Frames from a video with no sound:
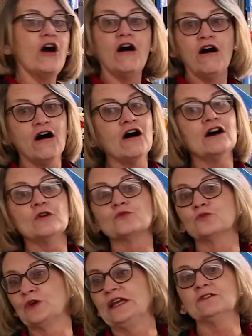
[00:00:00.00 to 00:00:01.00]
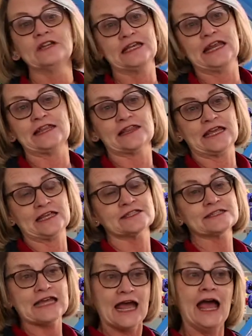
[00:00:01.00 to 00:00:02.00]
all really neat things
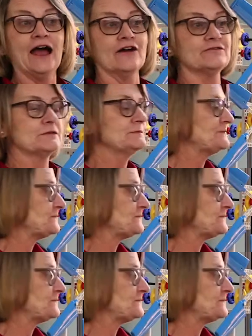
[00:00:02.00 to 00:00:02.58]
to have.